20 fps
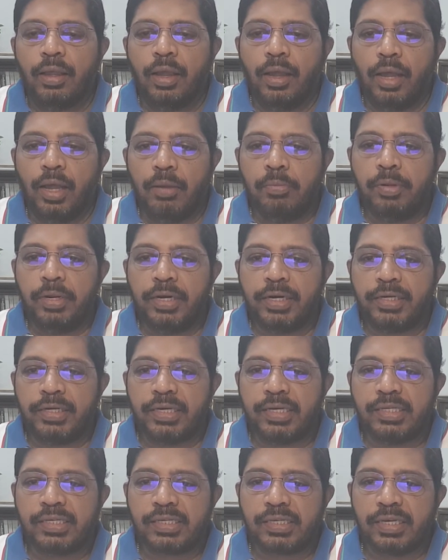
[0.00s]

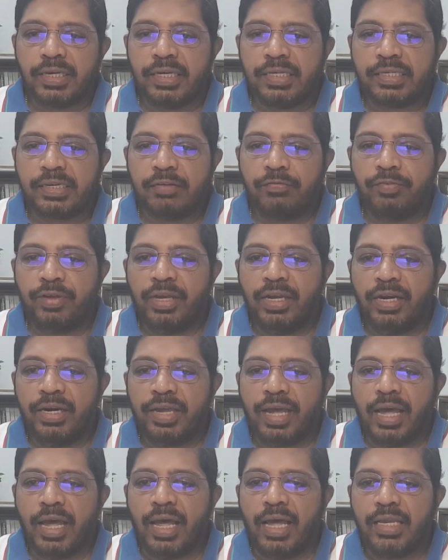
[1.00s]
Hermeneutics is revealed
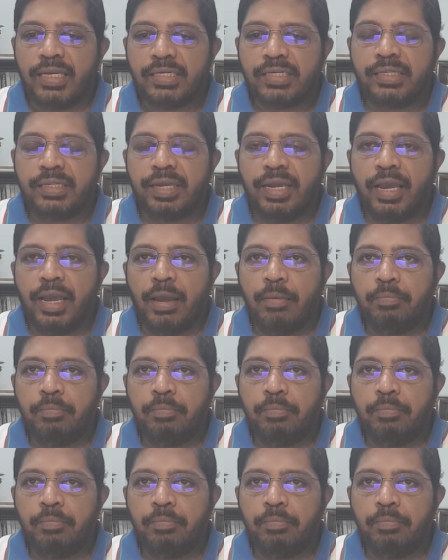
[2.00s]
as the